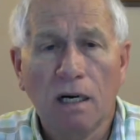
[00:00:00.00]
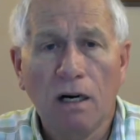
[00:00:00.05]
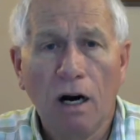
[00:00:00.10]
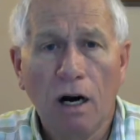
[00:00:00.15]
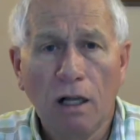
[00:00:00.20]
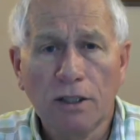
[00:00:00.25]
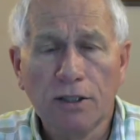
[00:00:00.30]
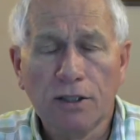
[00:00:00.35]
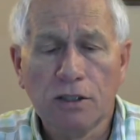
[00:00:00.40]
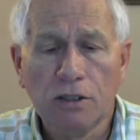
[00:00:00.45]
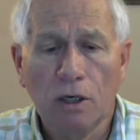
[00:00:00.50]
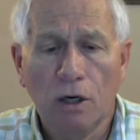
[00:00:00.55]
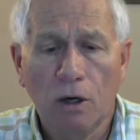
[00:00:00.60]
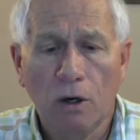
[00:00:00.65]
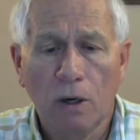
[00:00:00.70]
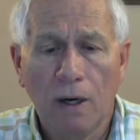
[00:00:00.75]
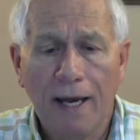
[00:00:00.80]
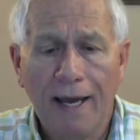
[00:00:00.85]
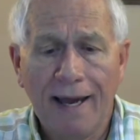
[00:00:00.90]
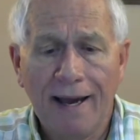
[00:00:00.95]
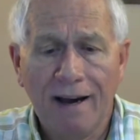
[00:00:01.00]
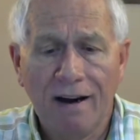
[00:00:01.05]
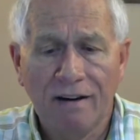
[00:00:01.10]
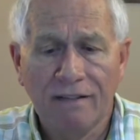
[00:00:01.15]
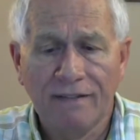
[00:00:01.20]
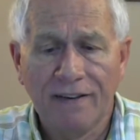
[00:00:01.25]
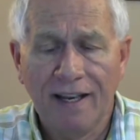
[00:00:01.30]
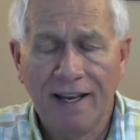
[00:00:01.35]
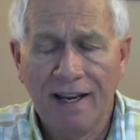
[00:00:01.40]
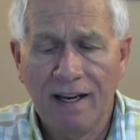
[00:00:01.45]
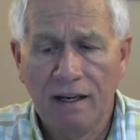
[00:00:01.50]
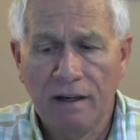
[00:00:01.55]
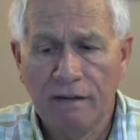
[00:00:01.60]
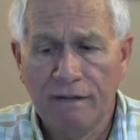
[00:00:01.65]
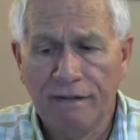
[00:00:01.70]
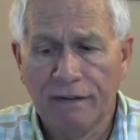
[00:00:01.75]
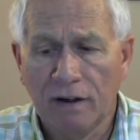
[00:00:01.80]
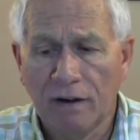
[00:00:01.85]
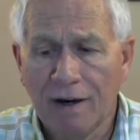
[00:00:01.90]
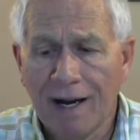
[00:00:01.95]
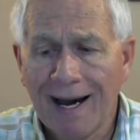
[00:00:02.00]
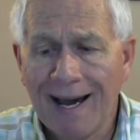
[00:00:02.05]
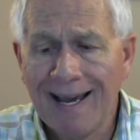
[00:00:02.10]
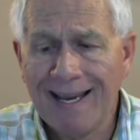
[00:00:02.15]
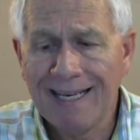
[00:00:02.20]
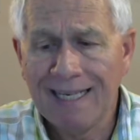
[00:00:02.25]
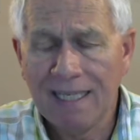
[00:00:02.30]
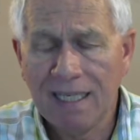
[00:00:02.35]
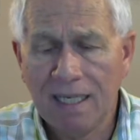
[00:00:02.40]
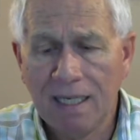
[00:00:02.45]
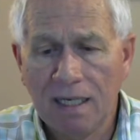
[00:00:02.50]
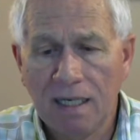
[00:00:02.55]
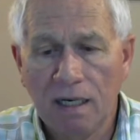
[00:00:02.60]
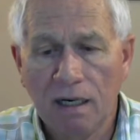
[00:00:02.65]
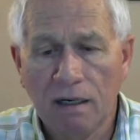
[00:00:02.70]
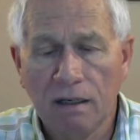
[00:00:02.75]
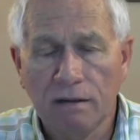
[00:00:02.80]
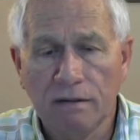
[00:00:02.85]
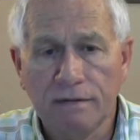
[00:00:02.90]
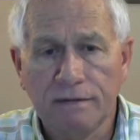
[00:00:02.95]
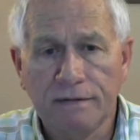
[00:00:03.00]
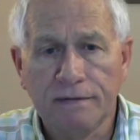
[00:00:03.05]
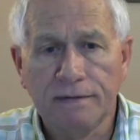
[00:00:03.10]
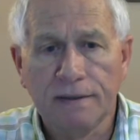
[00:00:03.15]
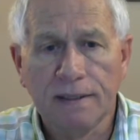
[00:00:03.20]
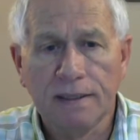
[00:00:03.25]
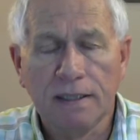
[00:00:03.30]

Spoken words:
also have a variety of